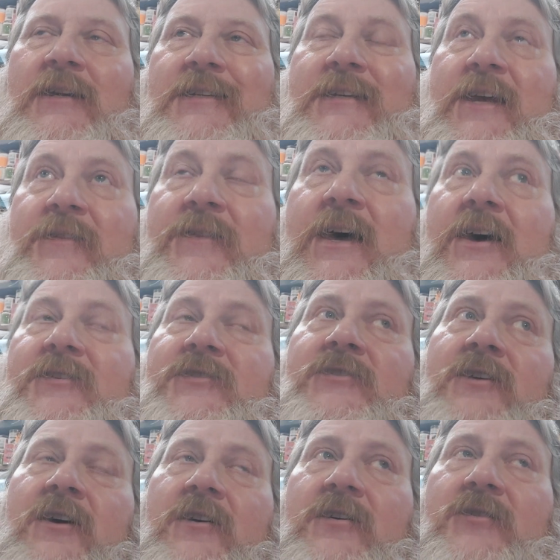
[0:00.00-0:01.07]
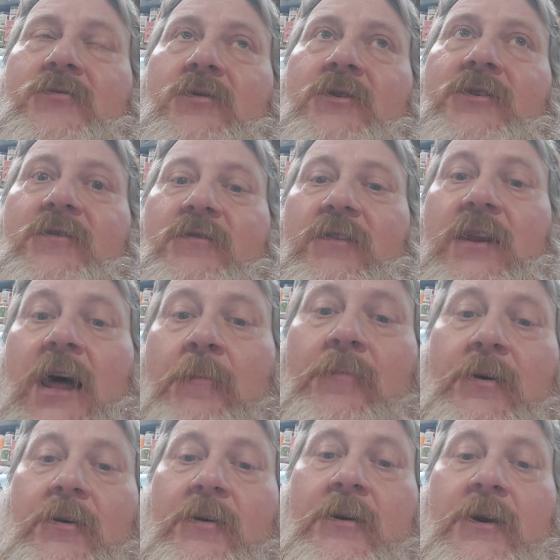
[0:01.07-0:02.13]
$10,000 worth of
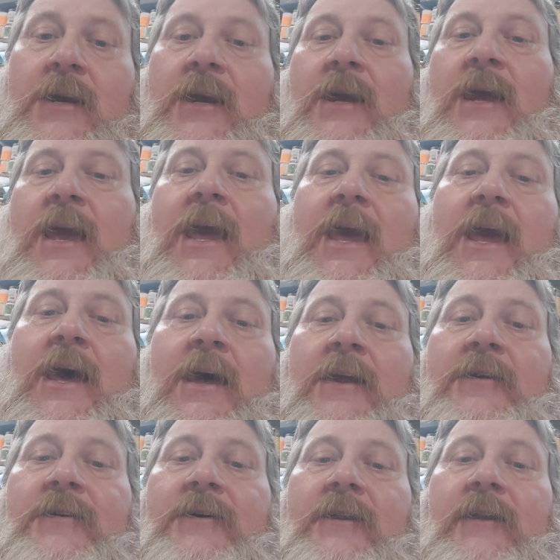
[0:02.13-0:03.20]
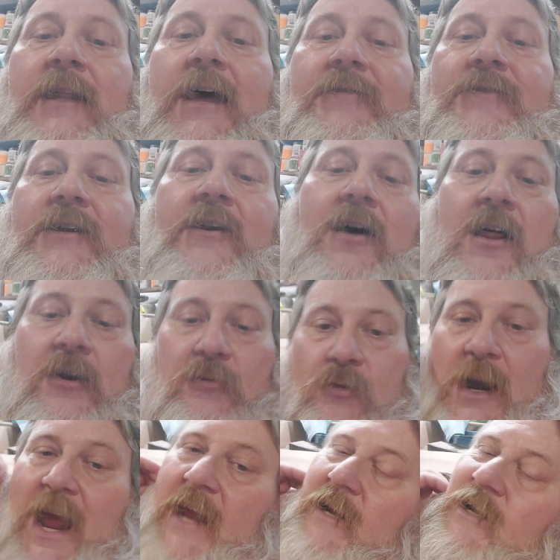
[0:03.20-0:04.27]
lumber and left it all a
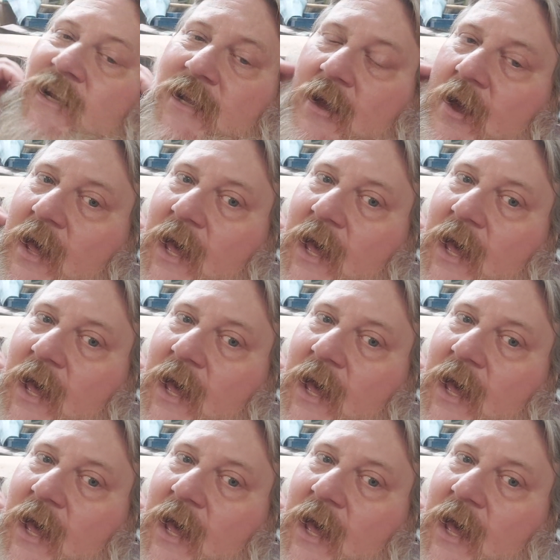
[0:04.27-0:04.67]
wreck.